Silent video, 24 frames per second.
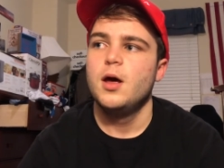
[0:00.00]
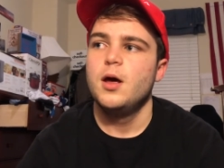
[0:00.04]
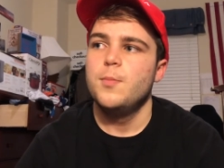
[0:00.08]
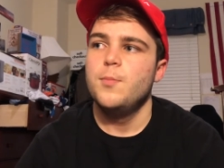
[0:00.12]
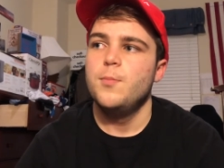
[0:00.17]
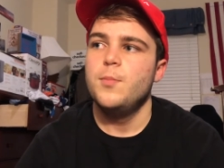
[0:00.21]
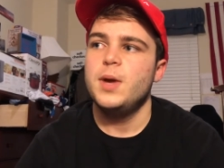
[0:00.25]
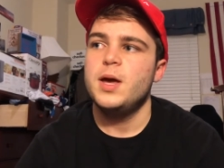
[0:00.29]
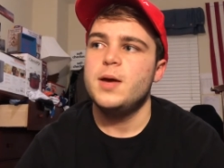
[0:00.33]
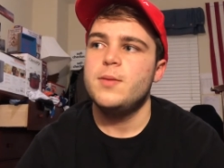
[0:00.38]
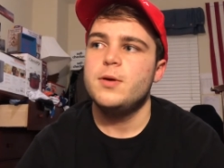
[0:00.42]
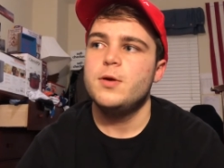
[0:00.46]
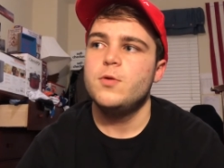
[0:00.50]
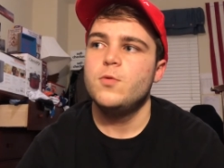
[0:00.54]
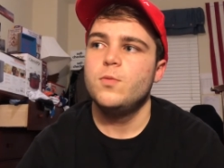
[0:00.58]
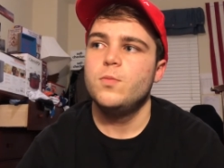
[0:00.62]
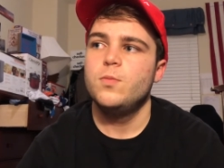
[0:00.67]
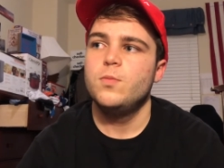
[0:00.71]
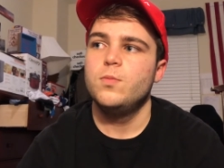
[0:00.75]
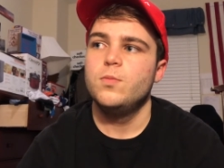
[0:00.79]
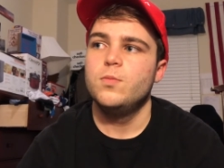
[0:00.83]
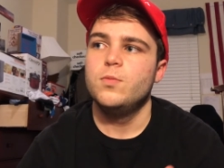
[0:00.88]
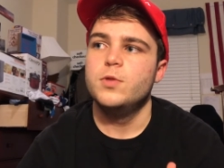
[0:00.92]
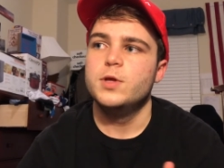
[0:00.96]
maybe
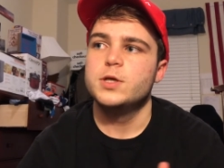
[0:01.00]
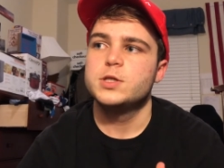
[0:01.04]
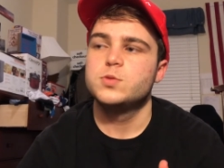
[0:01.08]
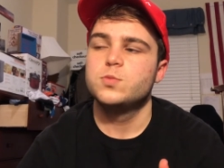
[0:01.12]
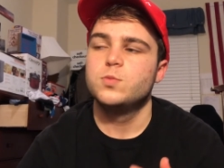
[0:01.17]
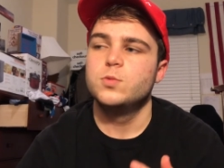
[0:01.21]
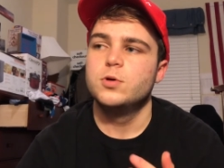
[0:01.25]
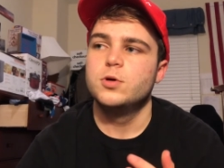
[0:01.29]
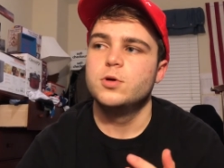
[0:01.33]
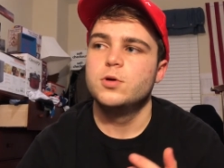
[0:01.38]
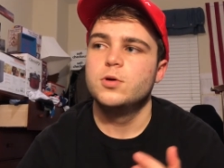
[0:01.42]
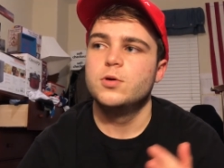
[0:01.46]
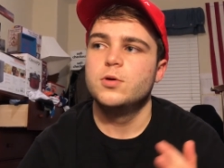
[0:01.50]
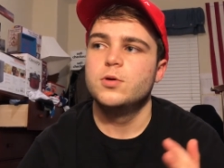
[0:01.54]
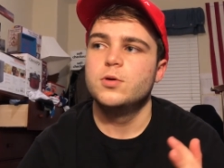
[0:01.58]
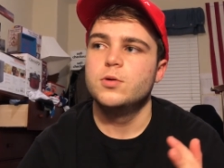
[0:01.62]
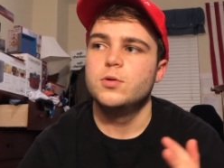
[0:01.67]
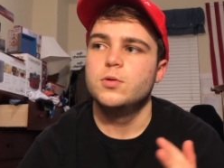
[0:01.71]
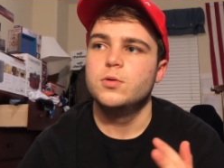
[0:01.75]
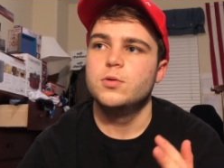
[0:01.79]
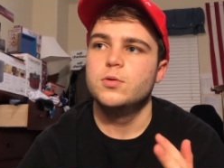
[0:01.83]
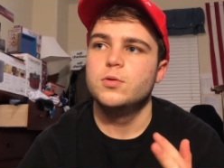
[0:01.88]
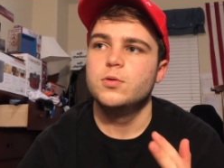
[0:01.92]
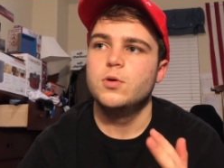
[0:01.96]
this
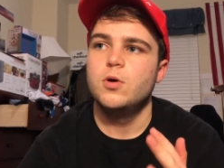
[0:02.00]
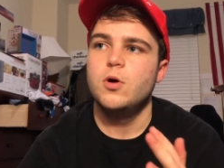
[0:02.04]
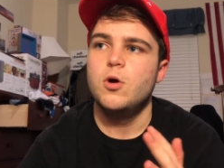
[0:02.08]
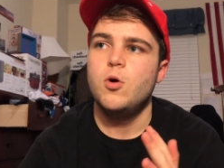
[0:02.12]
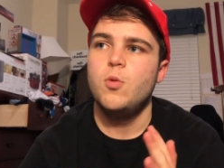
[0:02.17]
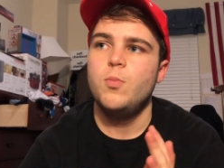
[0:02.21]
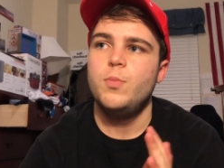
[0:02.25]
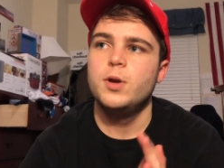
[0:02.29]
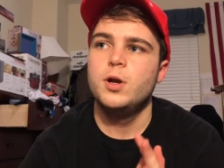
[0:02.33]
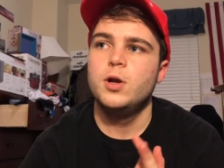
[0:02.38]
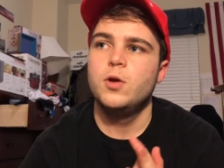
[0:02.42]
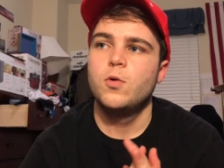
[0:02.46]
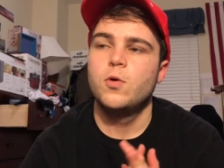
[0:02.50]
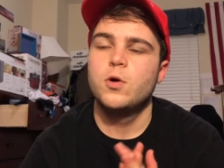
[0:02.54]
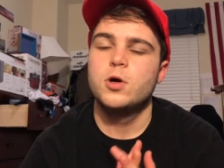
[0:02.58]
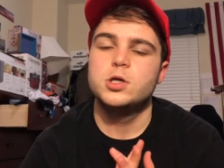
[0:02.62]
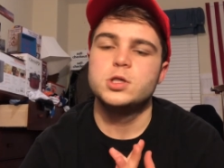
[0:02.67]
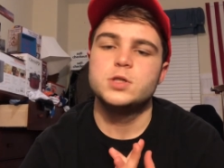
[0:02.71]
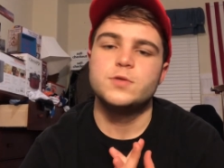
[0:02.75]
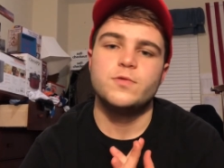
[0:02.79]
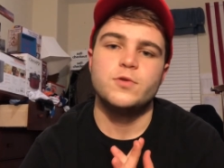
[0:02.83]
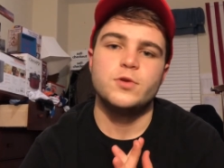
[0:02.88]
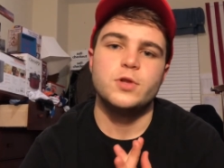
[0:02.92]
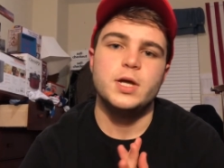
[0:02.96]
will open doors
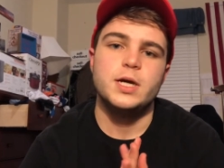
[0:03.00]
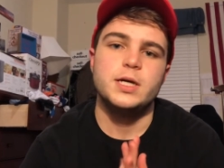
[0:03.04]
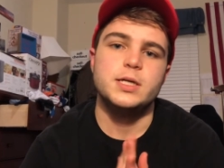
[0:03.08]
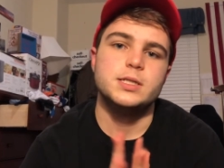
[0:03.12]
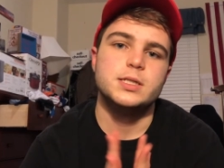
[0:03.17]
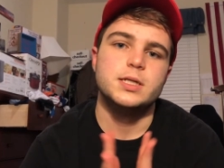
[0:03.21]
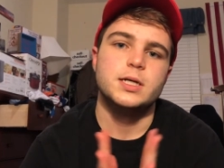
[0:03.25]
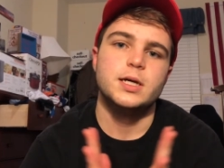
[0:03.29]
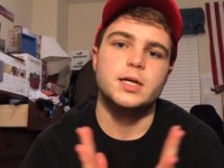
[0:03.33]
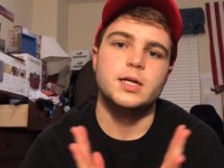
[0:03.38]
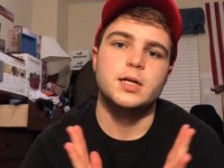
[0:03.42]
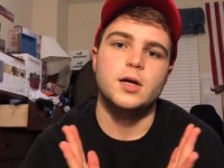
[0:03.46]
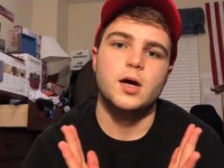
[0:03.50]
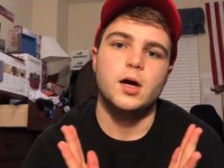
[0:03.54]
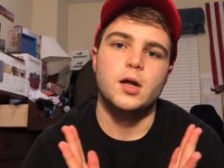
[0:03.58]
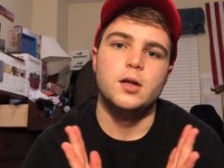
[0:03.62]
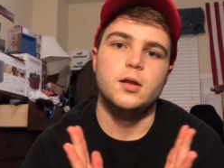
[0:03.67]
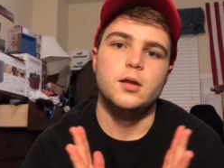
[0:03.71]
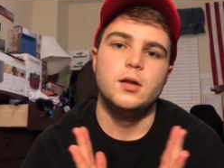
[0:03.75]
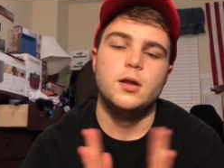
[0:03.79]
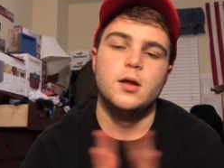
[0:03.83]
for things to get done.